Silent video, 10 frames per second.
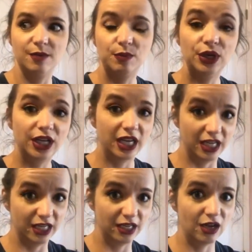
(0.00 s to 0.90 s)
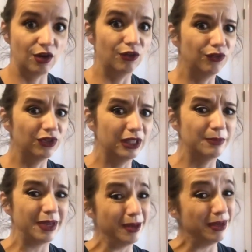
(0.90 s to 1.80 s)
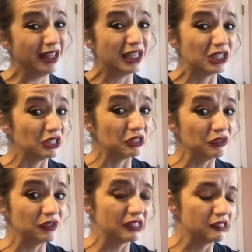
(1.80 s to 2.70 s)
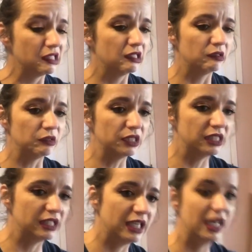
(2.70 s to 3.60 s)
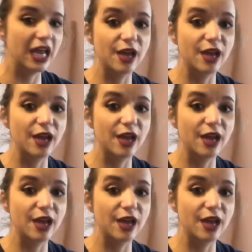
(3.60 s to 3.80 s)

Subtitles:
put in. Hopefully, maybe the shelves. We'll see.